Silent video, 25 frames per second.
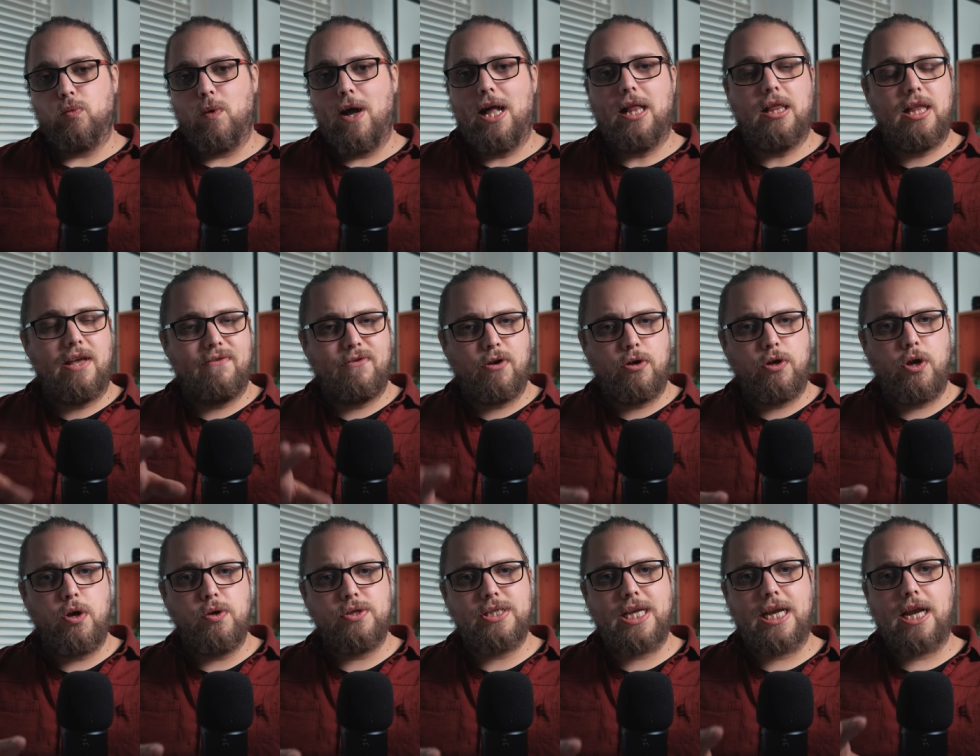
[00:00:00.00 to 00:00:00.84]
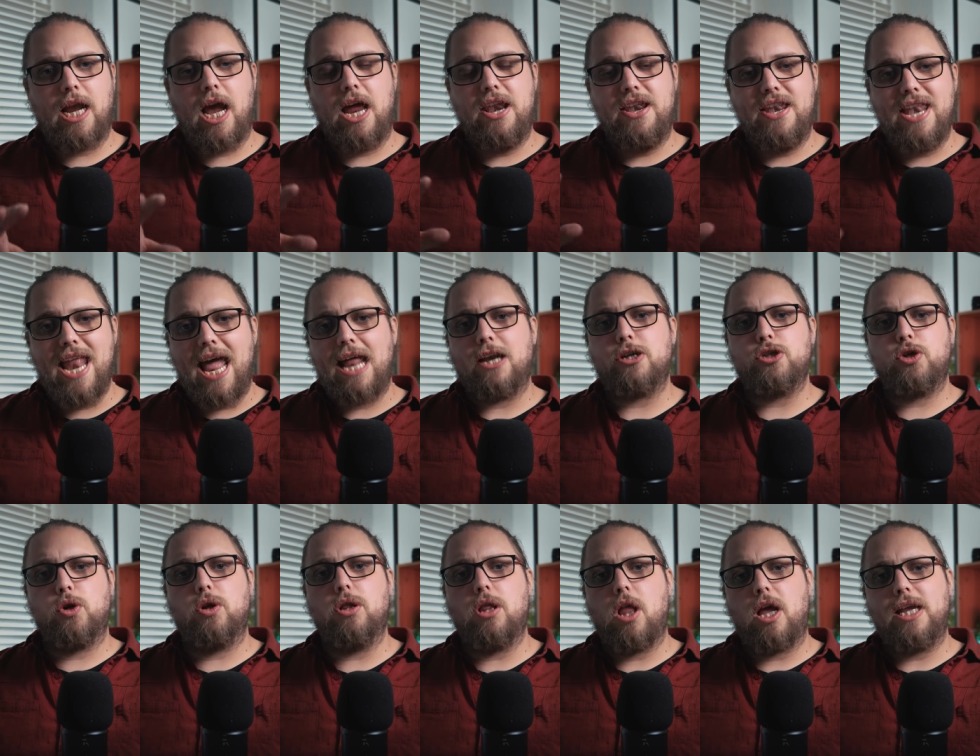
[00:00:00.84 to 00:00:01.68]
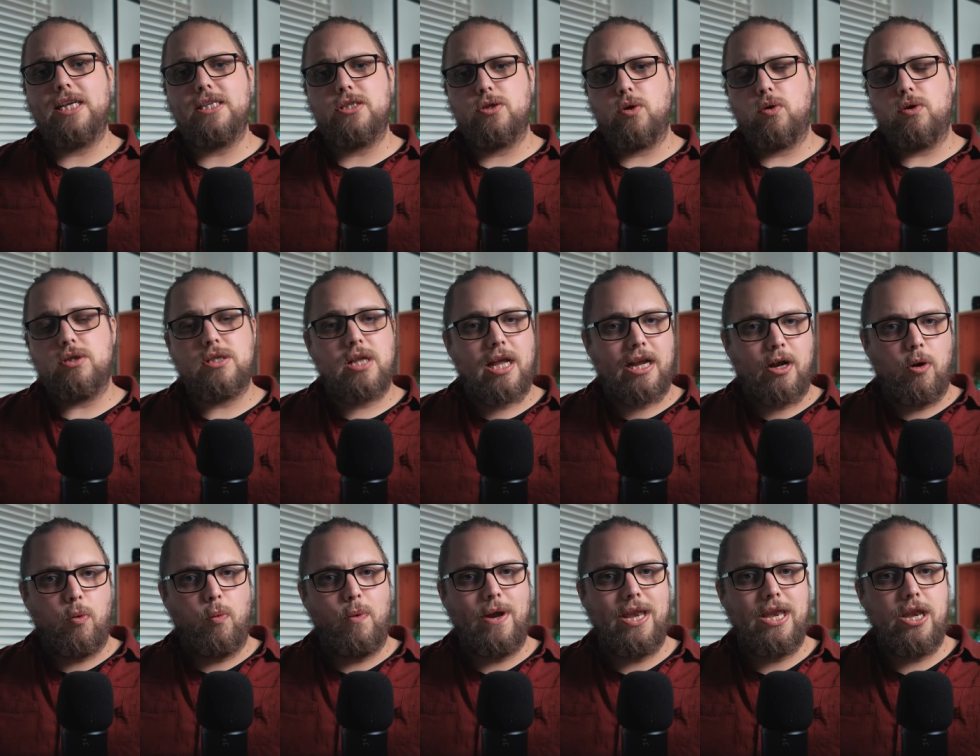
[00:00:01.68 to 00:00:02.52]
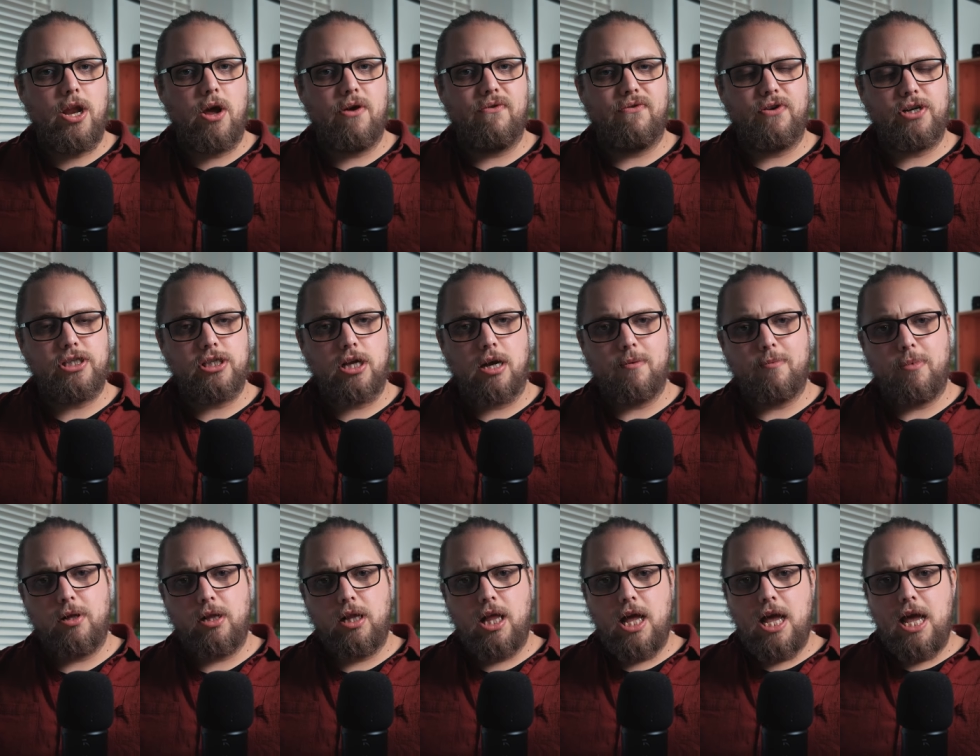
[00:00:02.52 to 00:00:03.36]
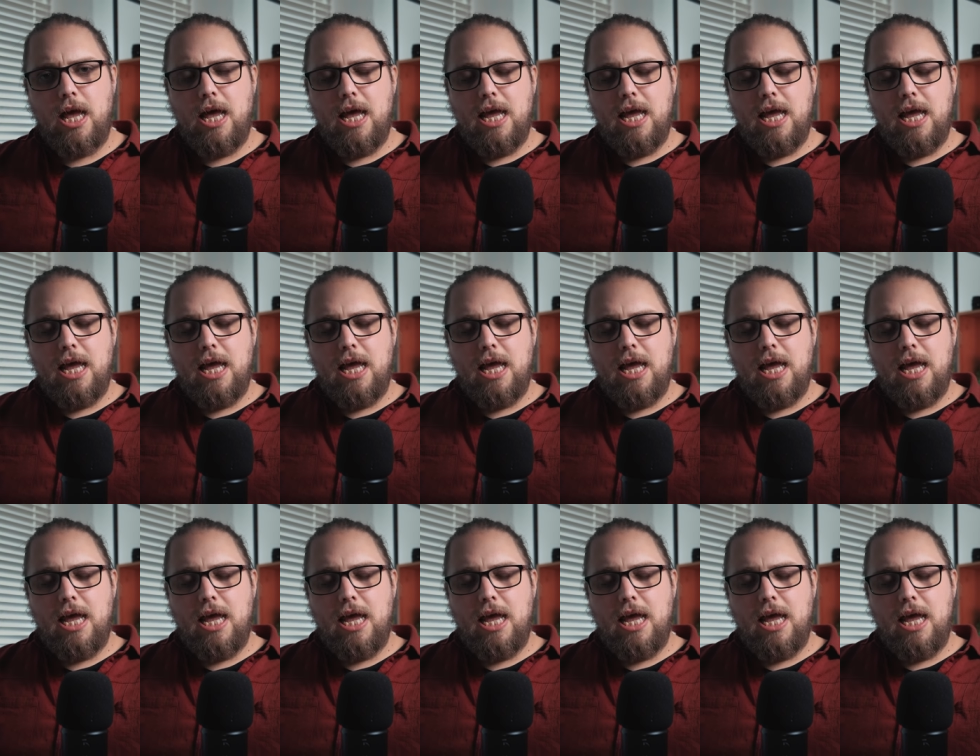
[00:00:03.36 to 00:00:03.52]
well. If you're using a natural light source, like a window, for example,